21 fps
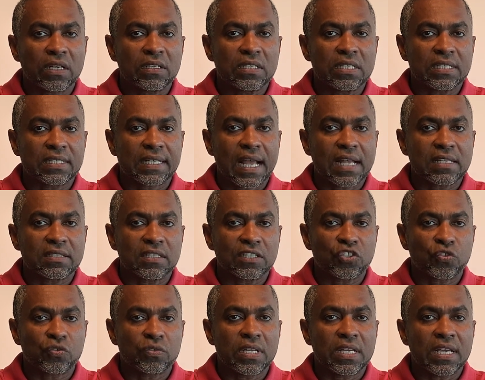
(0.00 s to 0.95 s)
we are
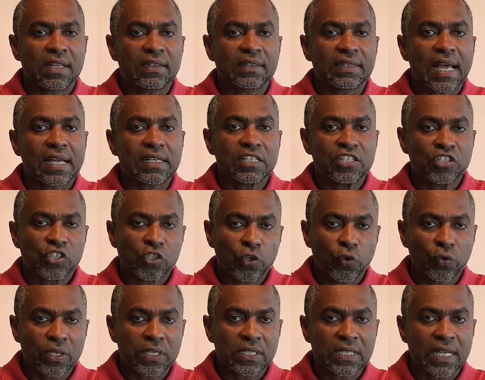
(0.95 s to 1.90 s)
discussing today, and that is
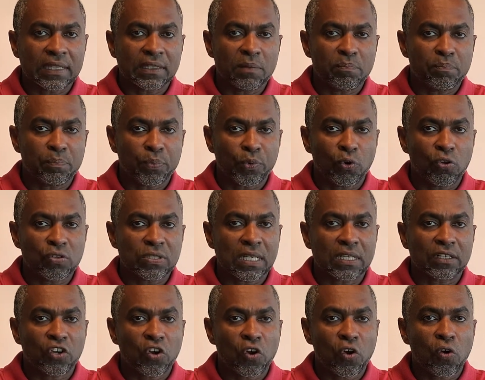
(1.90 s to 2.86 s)
looking at the pros
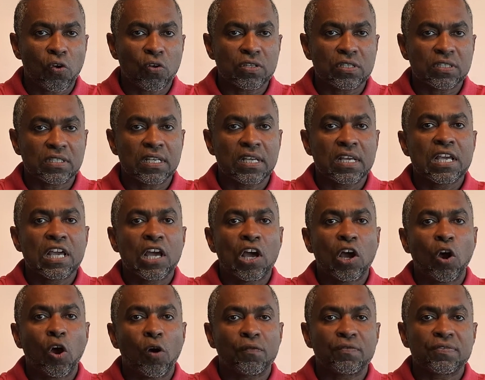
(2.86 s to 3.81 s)
and cons
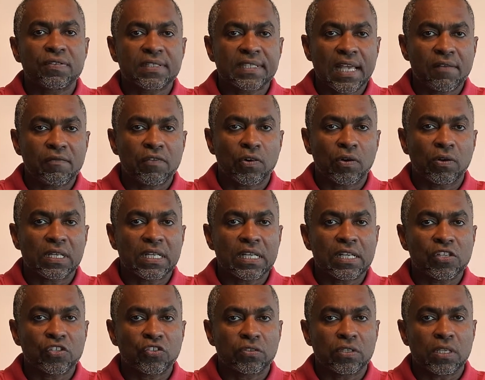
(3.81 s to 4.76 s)
of several
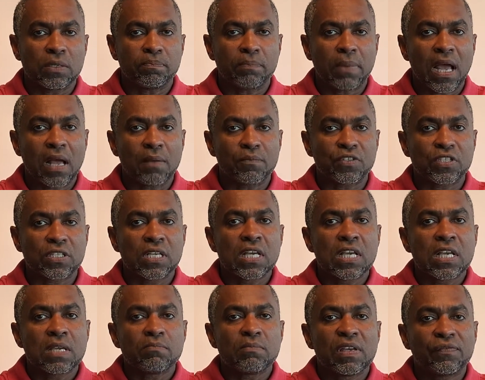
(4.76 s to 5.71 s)
insulin pumps.
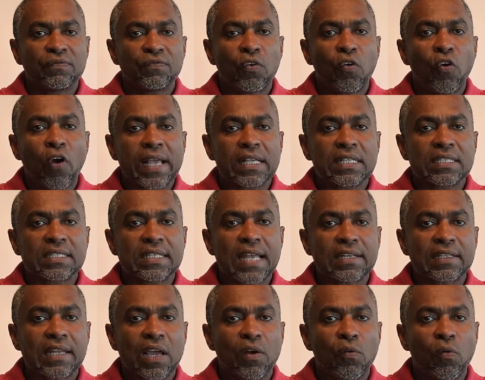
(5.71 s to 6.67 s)
Before I
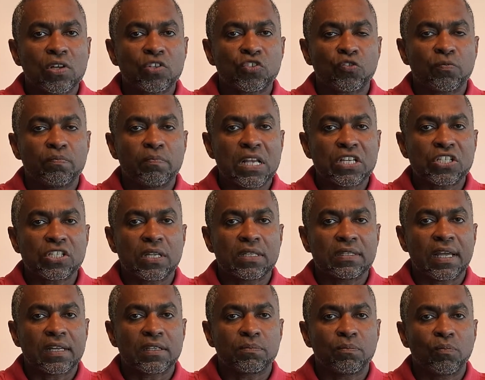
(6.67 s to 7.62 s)
start, I want to
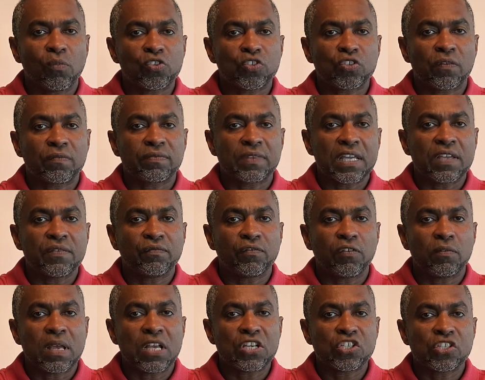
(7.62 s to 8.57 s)
mention that most of the
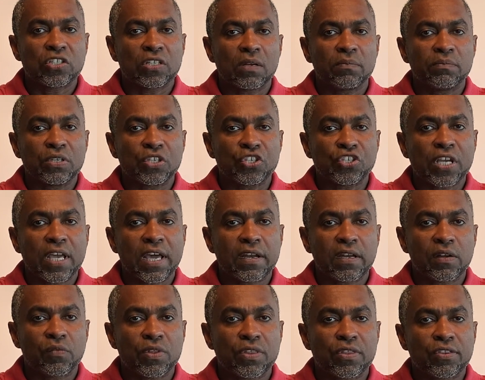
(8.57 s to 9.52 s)
information I'll be
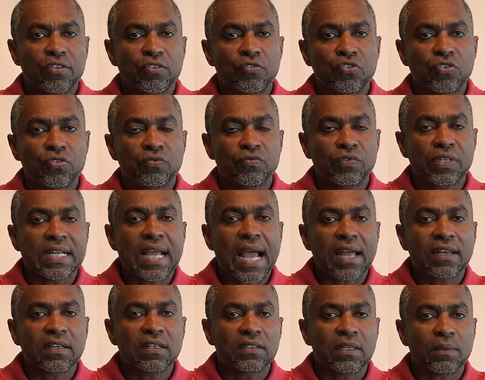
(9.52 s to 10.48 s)
sharing with you
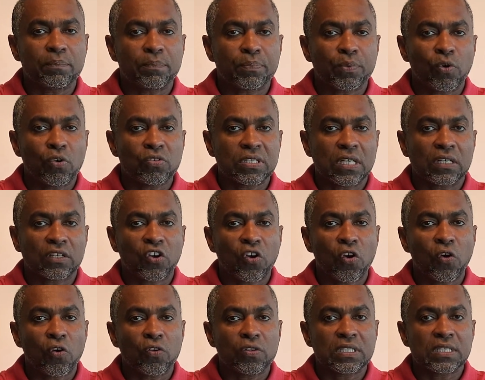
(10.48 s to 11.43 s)
regarding the pros and
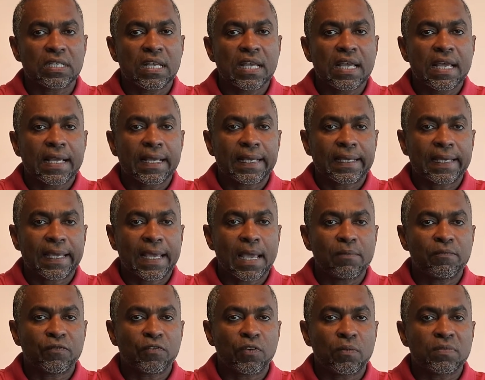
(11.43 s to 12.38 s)
cons
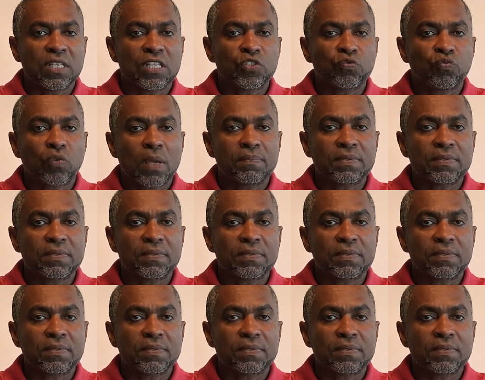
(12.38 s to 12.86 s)
came from this